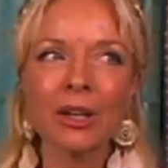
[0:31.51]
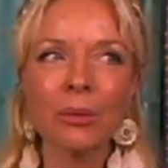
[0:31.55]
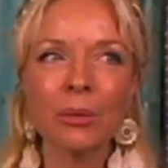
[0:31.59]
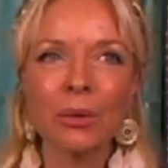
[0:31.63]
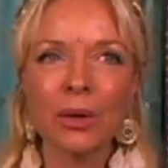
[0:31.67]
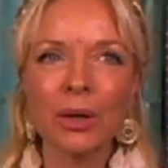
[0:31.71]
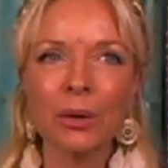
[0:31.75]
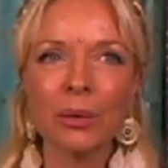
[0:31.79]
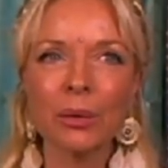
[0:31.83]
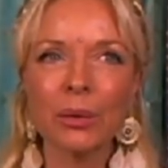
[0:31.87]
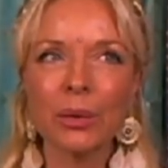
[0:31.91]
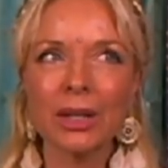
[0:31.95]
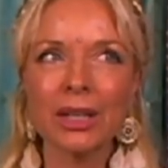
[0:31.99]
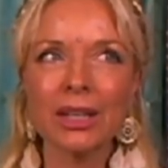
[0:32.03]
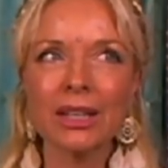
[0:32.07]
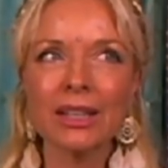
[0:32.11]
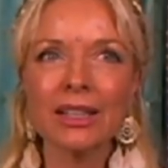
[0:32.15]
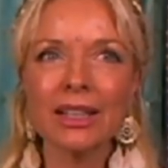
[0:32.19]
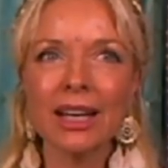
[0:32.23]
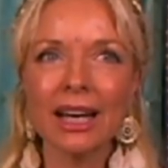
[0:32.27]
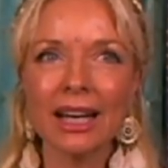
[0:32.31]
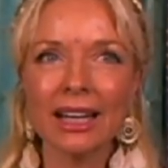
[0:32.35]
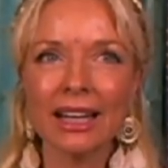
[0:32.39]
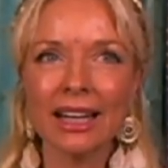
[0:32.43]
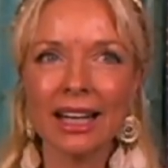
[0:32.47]
where
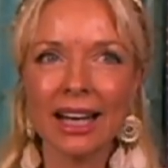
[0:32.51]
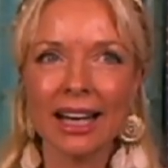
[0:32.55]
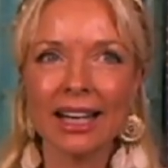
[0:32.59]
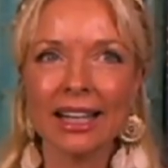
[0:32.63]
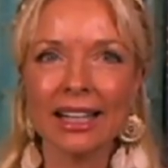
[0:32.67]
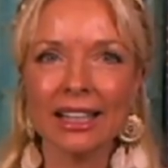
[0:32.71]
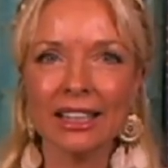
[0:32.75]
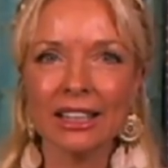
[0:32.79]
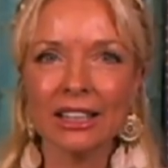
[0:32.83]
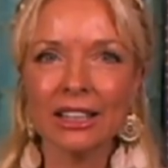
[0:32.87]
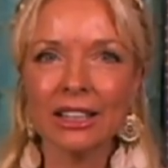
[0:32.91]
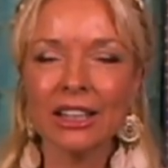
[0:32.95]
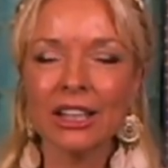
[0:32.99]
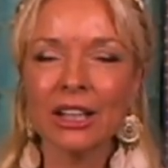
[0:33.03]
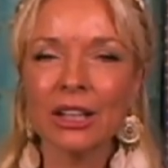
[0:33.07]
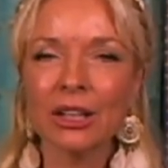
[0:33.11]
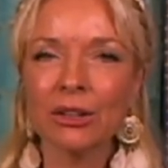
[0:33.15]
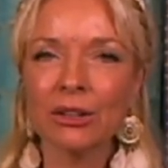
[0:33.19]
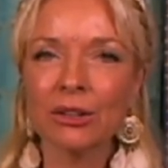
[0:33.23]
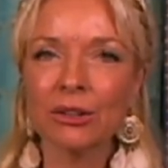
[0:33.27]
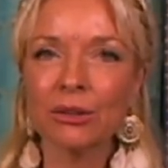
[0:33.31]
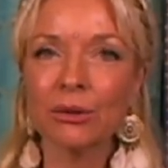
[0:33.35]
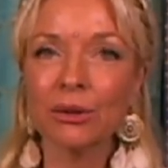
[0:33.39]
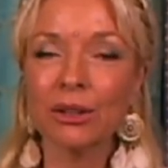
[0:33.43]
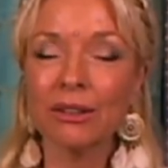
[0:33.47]
we align
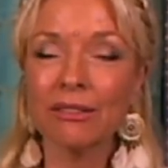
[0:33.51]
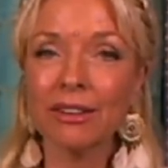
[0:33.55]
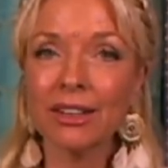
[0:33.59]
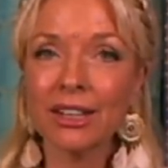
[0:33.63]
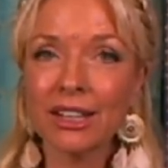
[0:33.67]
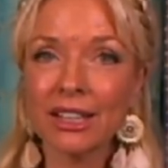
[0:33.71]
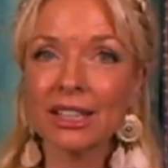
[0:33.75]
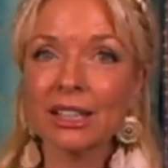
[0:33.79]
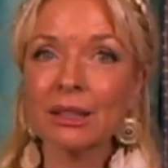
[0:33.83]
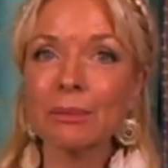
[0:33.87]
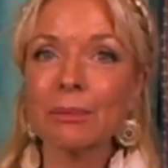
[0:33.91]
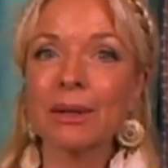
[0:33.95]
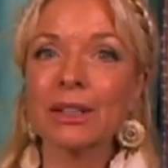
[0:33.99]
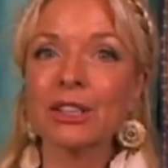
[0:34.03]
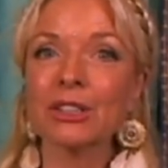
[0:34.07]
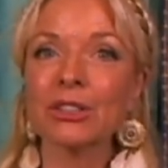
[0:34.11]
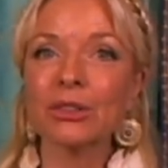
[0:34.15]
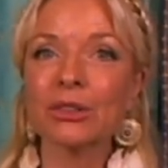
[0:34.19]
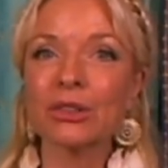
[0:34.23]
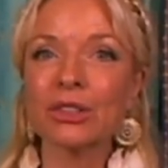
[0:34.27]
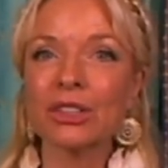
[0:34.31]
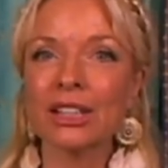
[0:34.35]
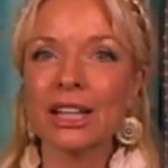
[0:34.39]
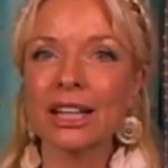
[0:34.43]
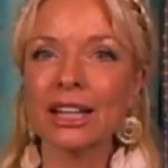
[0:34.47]
through a very
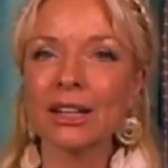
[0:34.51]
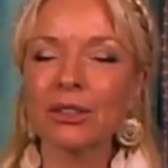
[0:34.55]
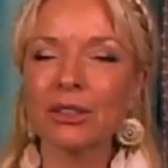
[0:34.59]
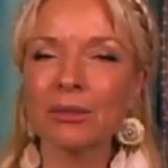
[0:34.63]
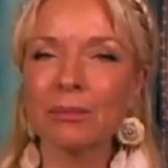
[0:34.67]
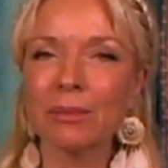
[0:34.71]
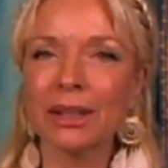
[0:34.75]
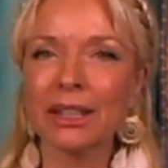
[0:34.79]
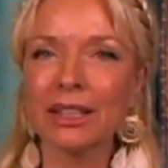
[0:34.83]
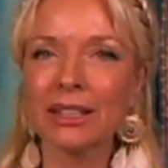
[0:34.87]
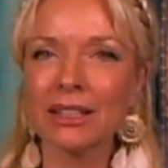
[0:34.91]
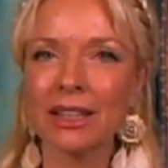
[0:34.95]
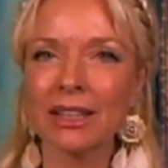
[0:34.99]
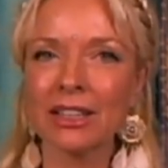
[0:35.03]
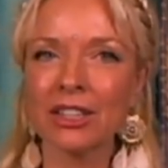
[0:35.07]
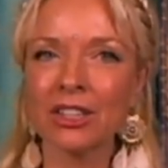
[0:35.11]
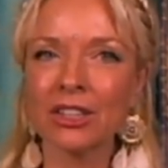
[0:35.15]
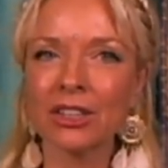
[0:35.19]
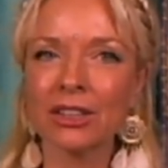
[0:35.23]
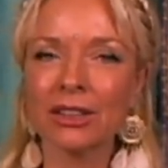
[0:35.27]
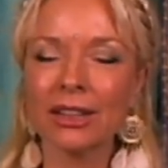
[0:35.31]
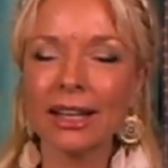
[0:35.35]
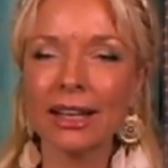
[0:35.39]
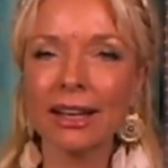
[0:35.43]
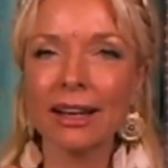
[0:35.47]
special sacred
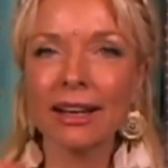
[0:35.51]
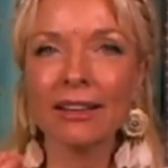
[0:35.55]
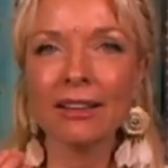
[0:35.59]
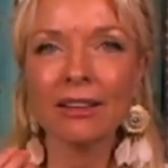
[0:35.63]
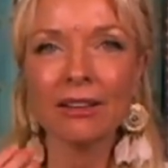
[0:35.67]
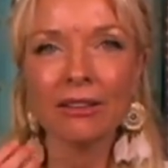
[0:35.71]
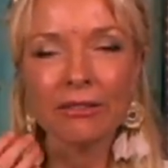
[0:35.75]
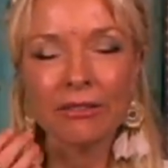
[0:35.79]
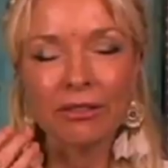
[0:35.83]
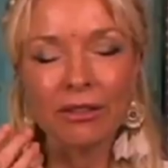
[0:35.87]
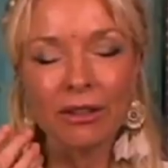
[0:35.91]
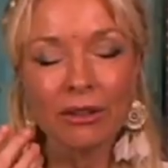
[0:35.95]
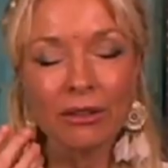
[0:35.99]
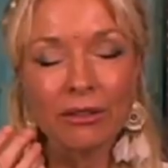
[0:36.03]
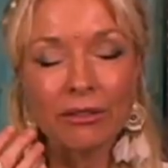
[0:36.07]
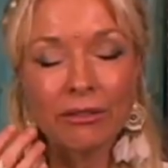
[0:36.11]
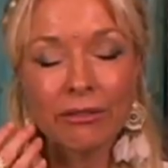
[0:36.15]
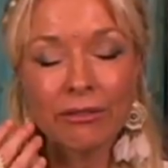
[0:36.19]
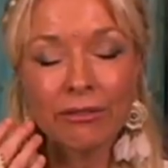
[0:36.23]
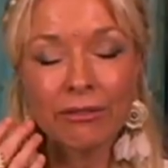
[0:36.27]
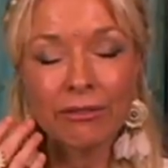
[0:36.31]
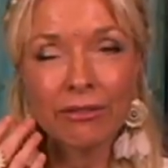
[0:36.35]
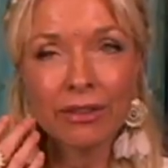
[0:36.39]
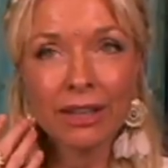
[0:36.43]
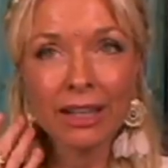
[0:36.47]
meditation that
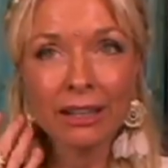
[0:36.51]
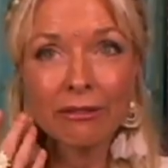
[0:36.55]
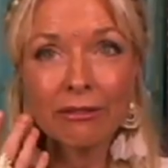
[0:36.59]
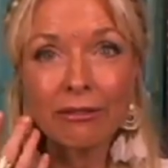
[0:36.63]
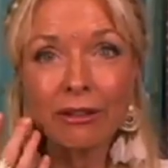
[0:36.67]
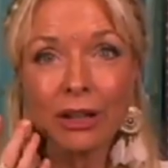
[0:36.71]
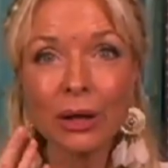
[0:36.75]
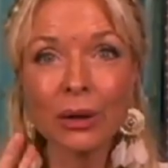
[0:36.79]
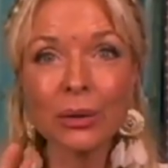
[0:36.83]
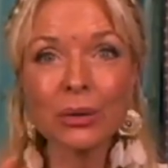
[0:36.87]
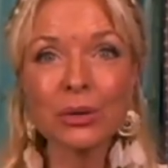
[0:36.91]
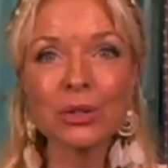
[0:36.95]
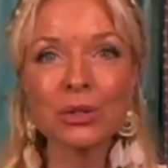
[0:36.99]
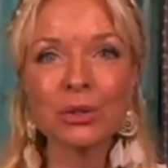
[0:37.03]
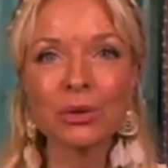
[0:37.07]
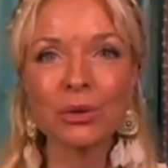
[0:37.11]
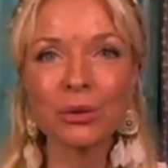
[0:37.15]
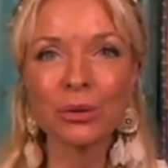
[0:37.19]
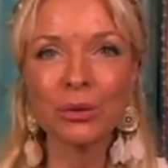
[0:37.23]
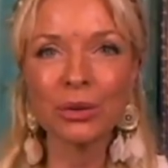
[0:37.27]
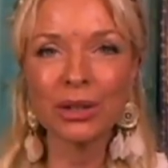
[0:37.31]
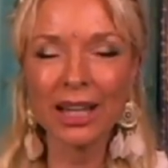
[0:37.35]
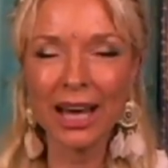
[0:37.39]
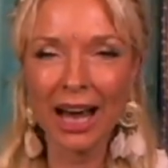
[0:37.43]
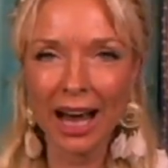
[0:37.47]
flows
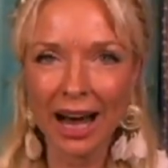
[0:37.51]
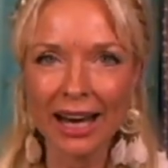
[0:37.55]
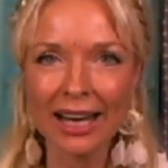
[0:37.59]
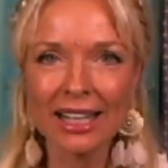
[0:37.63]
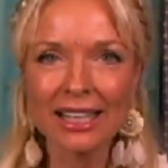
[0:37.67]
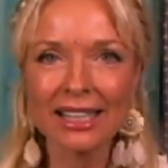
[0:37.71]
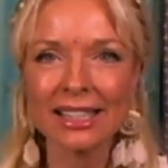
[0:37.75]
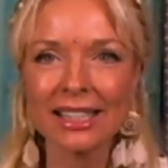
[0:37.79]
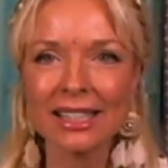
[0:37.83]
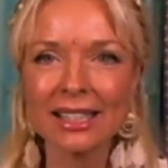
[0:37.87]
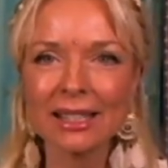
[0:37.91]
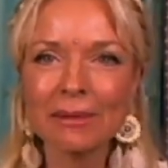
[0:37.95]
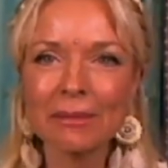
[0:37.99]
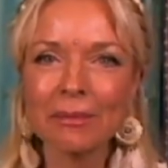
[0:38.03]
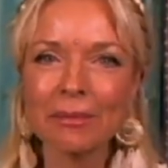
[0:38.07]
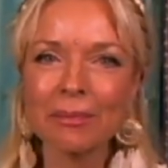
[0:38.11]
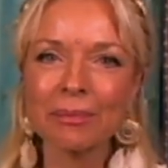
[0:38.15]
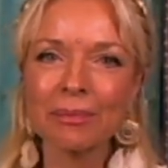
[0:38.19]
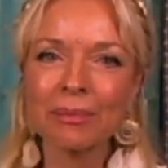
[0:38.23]
through the eyes.